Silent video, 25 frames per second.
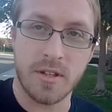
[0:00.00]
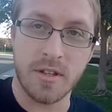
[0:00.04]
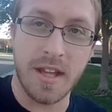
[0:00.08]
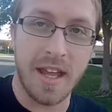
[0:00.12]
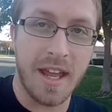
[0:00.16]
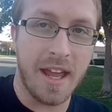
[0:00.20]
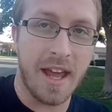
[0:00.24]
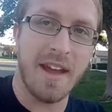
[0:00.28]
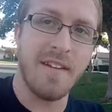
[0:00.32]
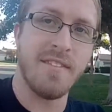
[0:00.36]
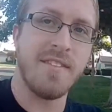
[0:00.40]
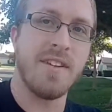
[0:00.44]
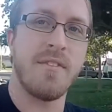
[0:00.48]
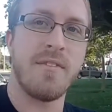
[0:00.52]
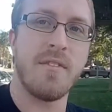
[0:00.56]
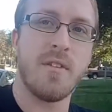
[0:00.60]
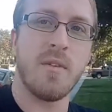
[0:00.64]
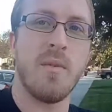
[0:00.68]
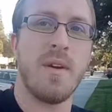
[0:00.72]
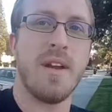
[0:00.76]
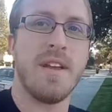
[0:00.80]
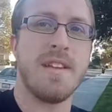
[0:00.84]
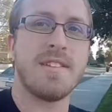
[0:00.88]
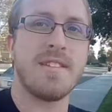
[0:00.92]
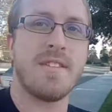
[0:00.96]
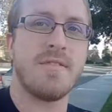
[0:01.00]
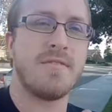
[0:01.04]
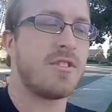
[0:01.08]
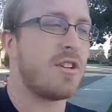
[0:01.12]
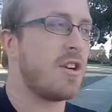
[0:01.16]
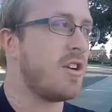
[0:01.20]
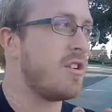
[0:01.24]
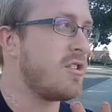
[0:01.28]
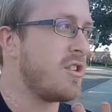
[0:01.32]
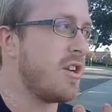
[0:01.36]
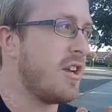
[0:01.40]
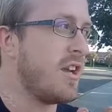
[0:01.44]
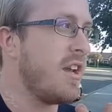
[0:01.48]
They have different ways of
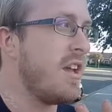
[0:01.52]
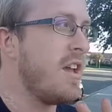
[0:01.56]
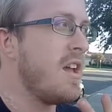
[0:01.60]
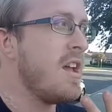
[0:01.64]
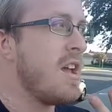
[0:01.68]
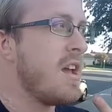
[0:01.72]
charging